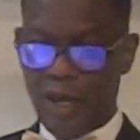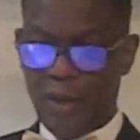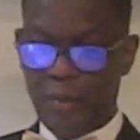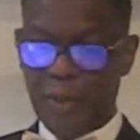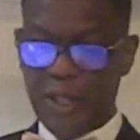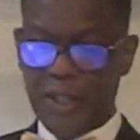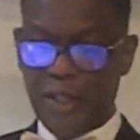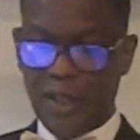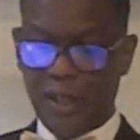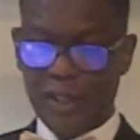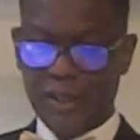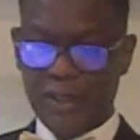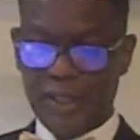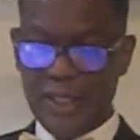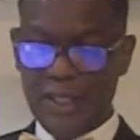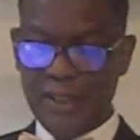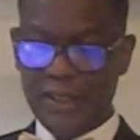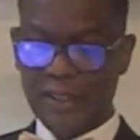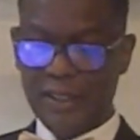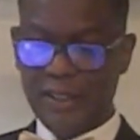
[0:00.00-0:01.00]
Because
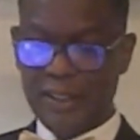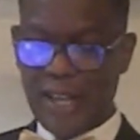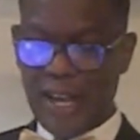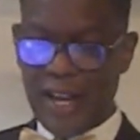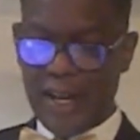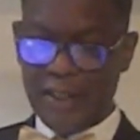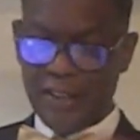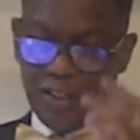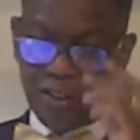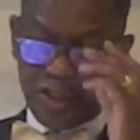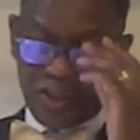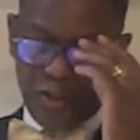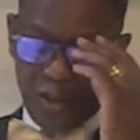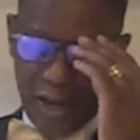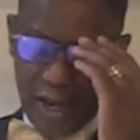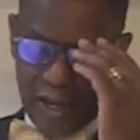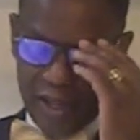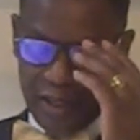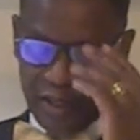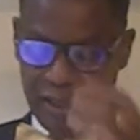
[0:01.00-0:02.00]
he desired to
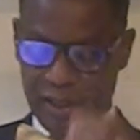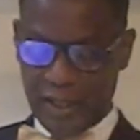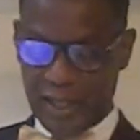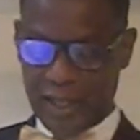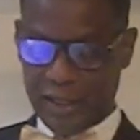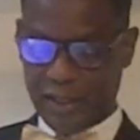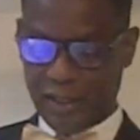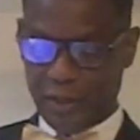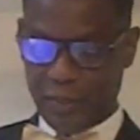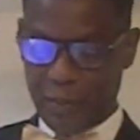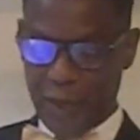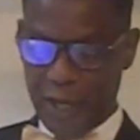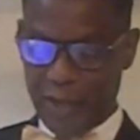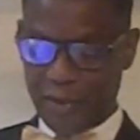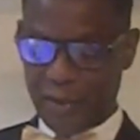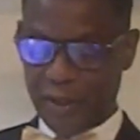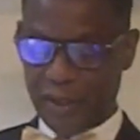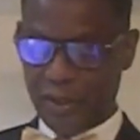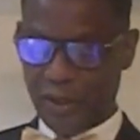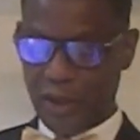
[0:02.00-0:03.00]
try,
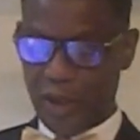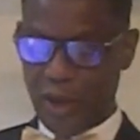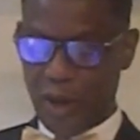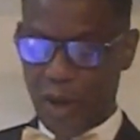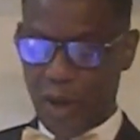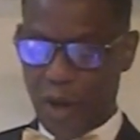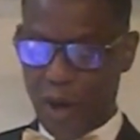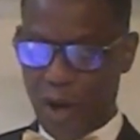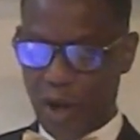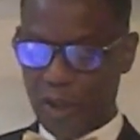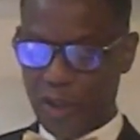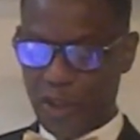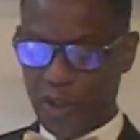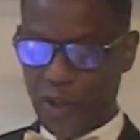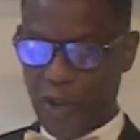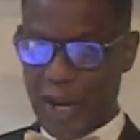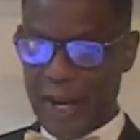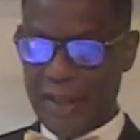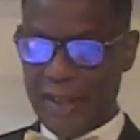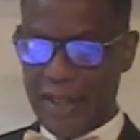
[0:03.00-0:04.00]
experience, or
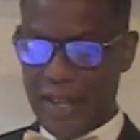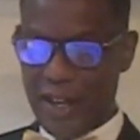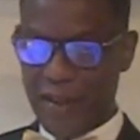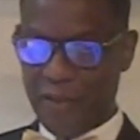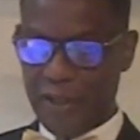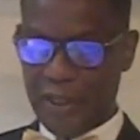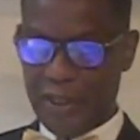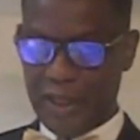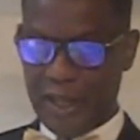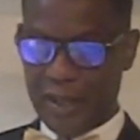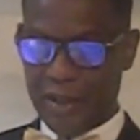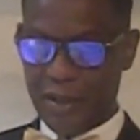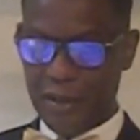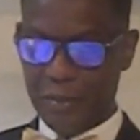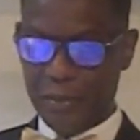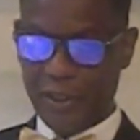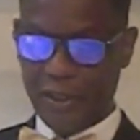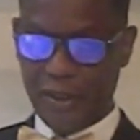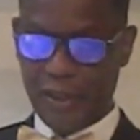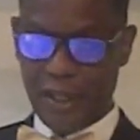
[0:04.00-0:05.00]
trying everything
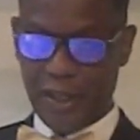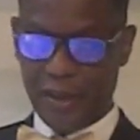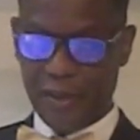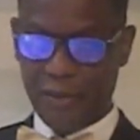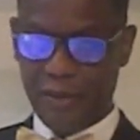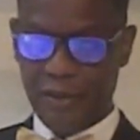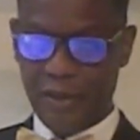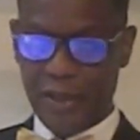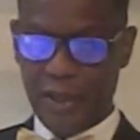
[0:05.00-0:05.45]
himself.